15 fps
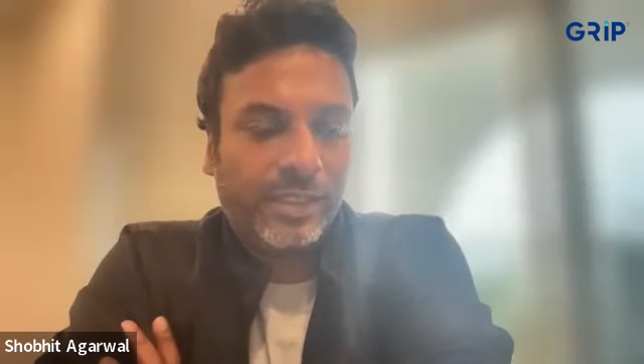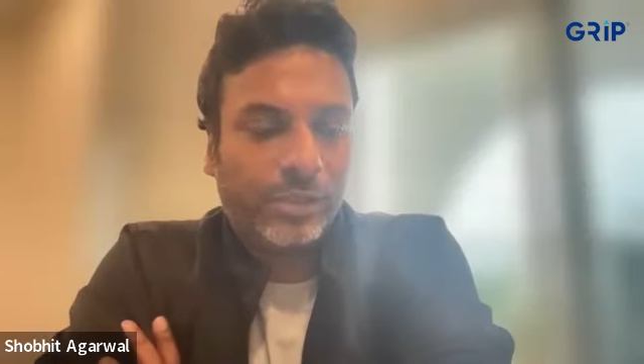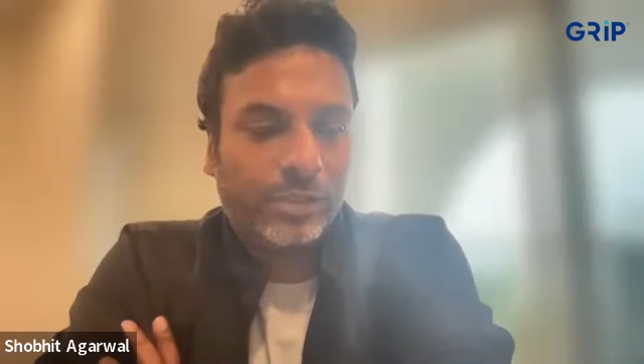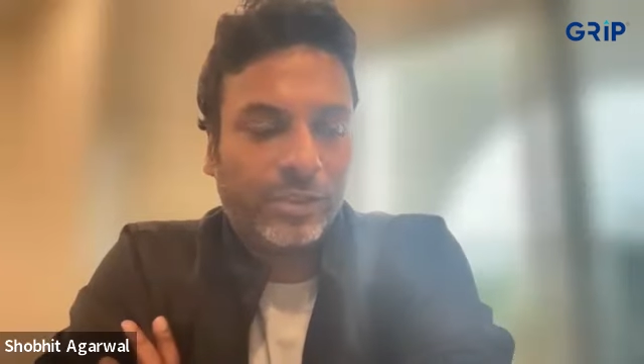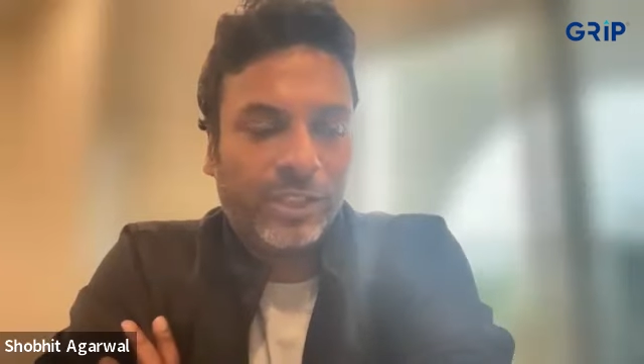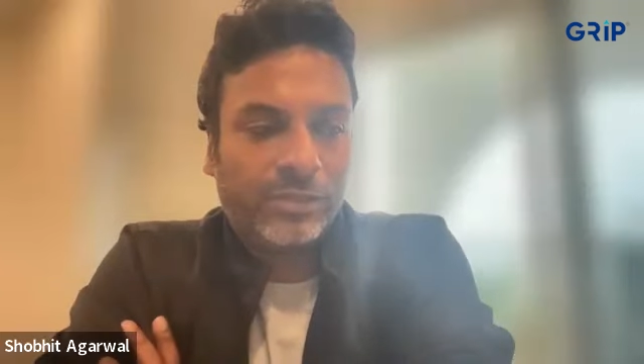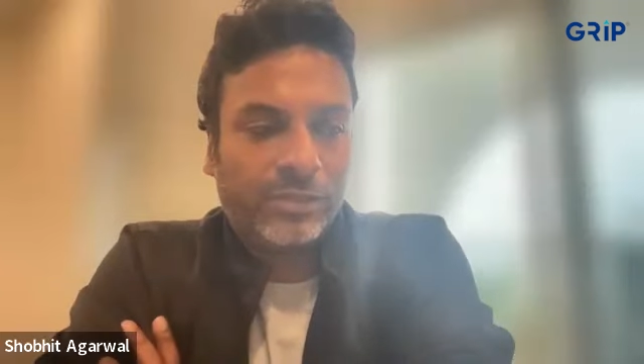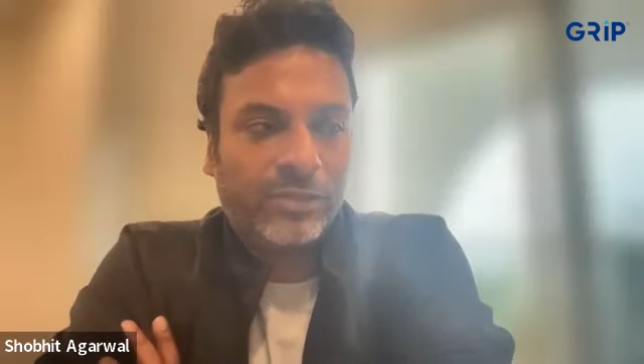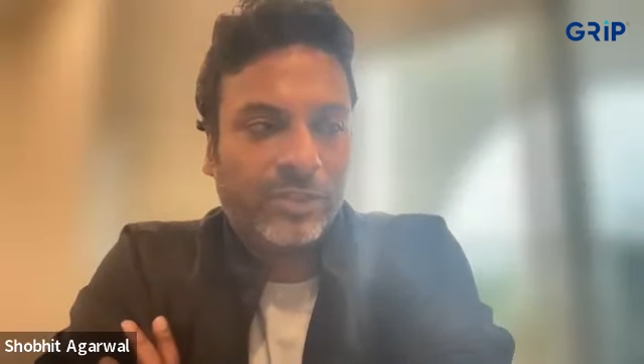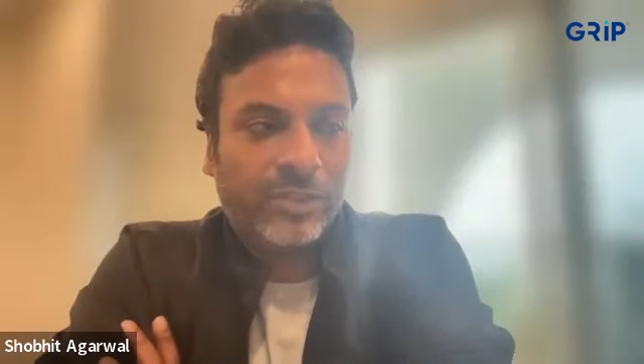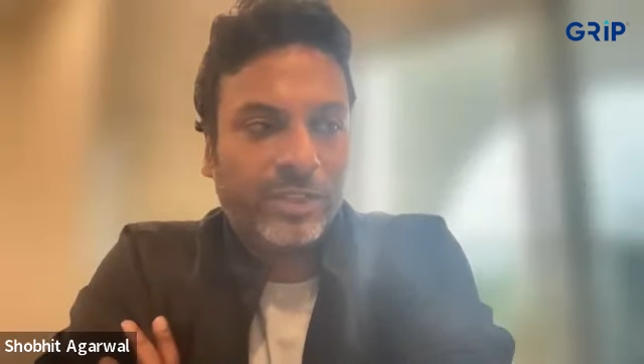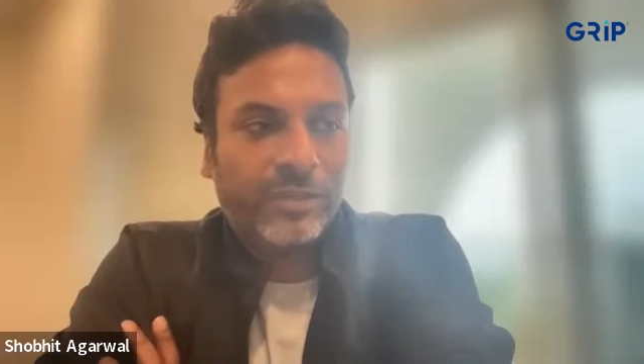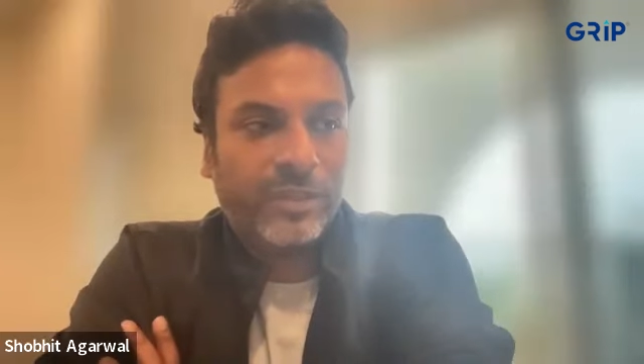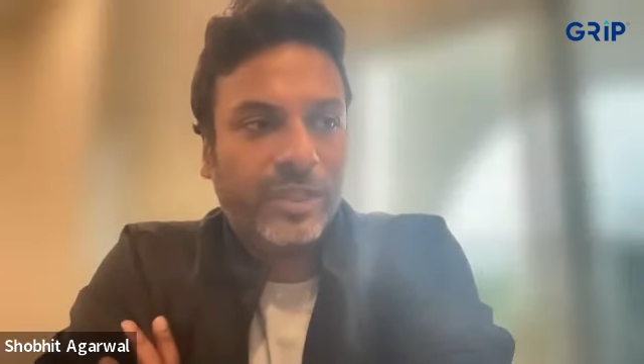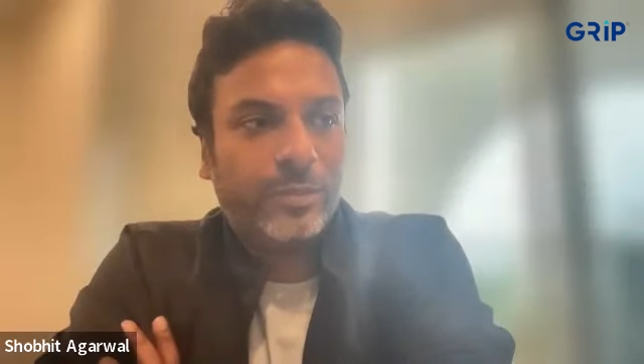So that's why we
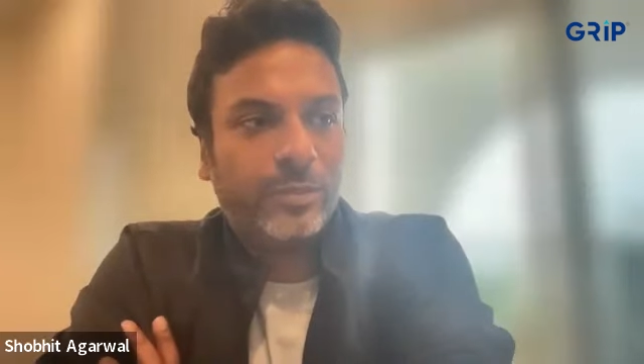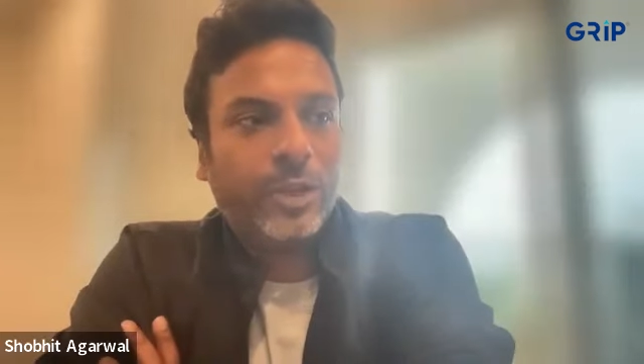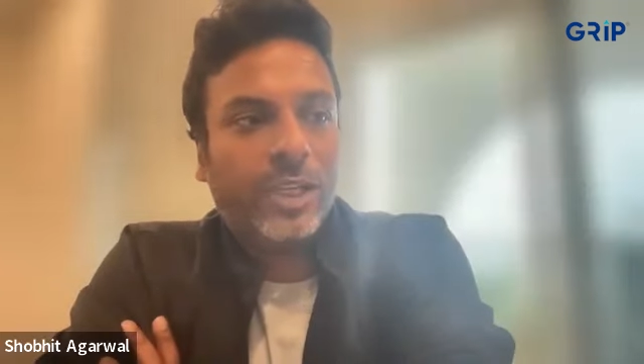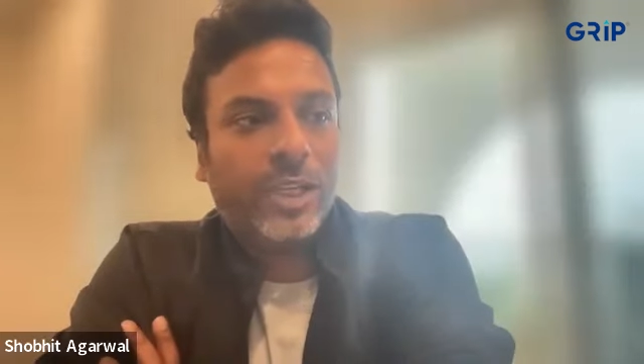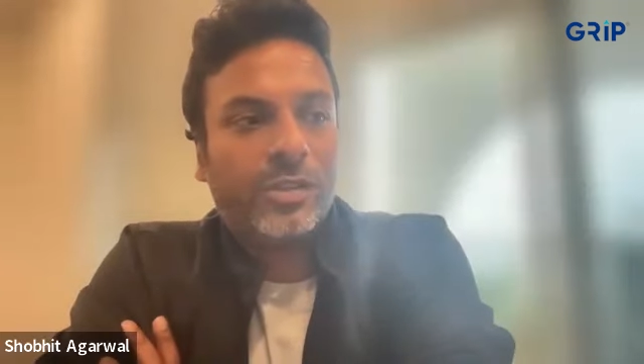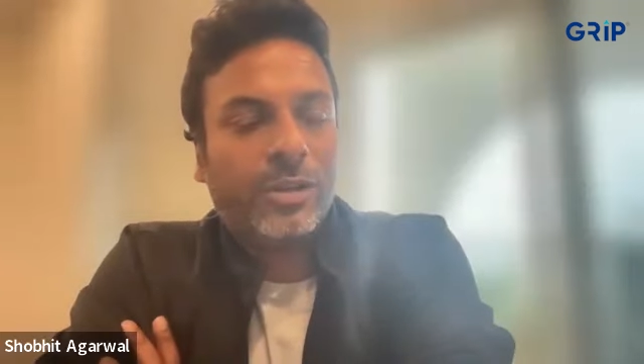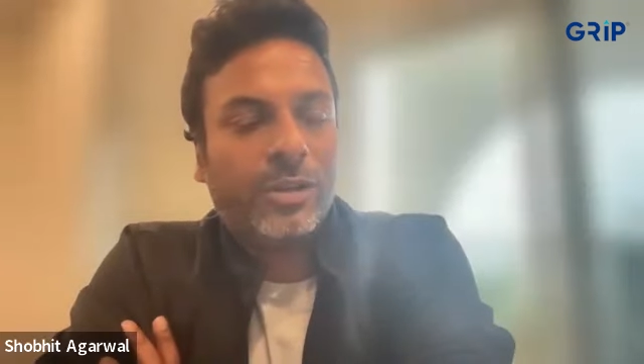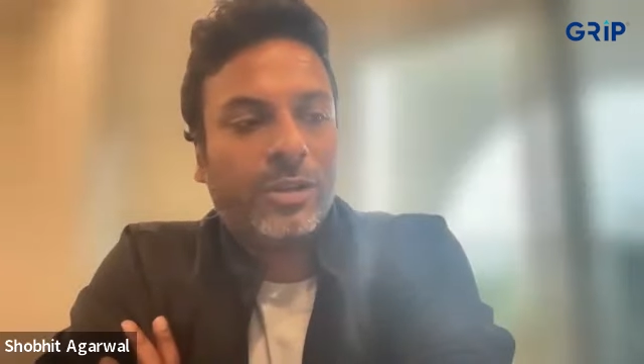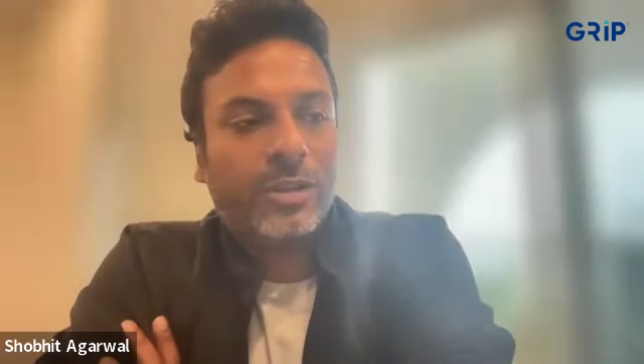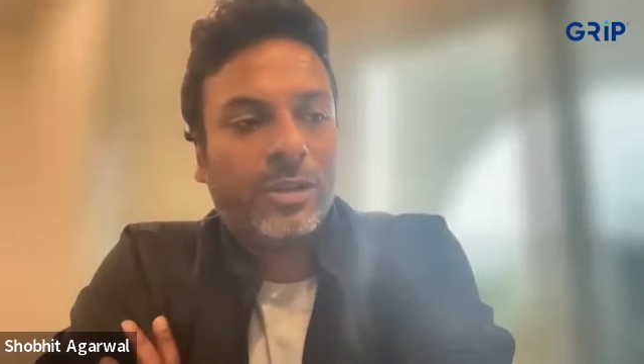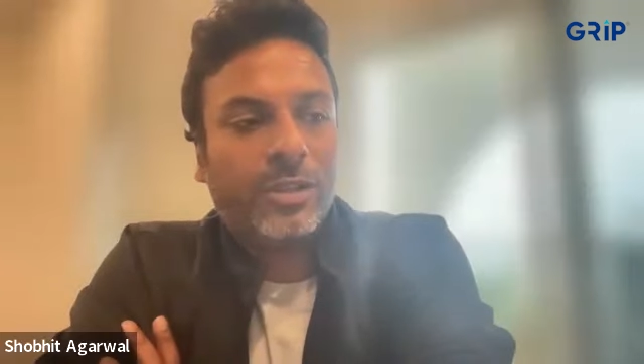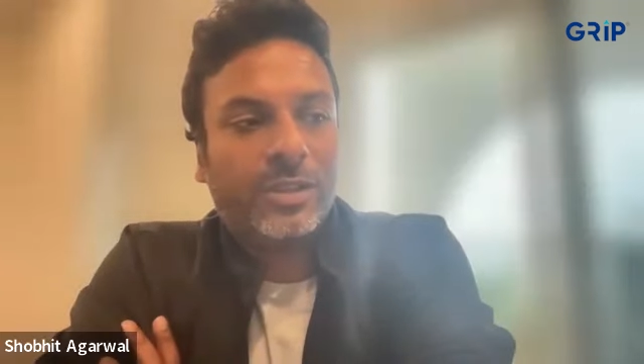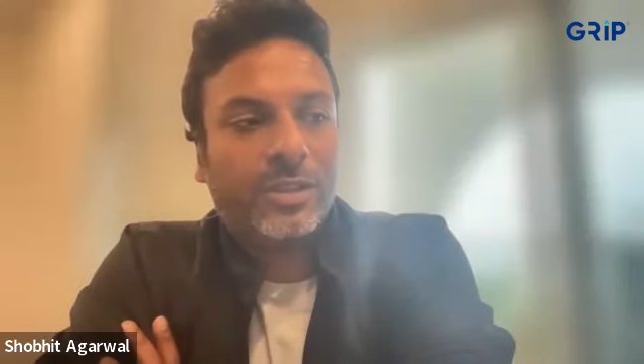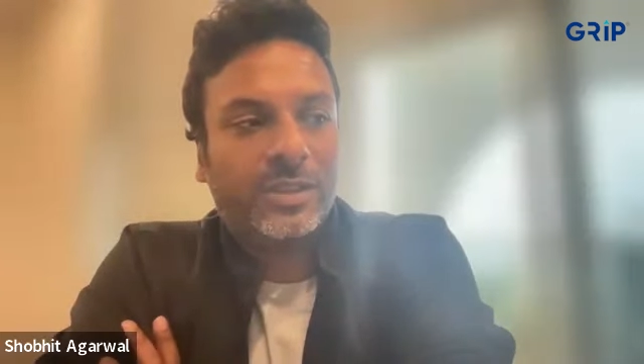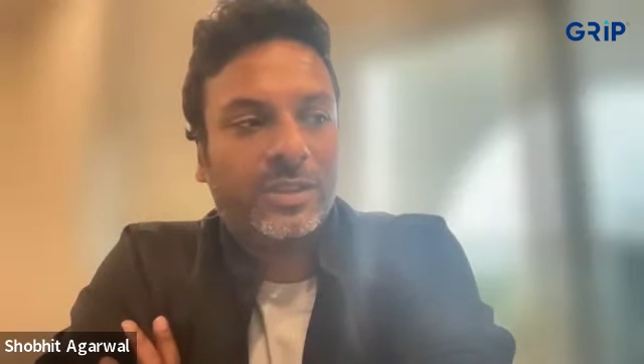are very bullish
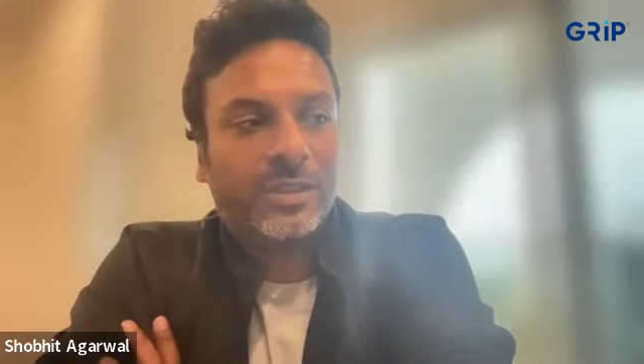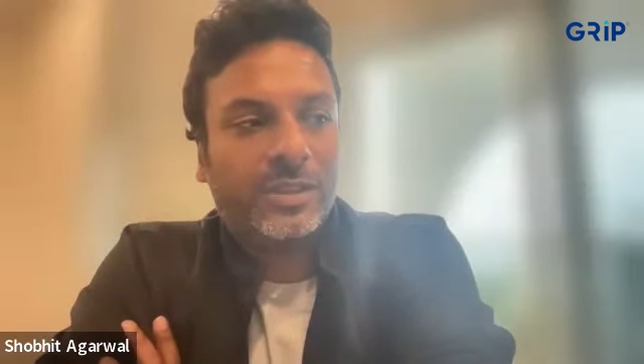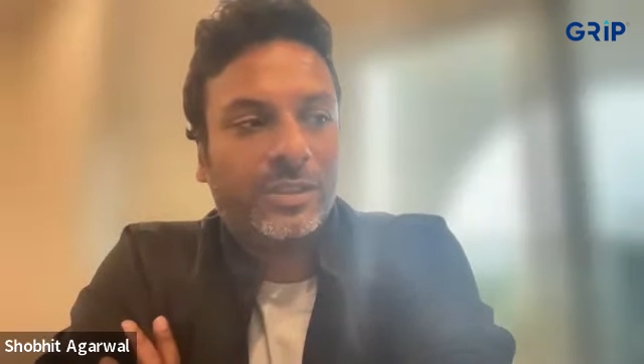on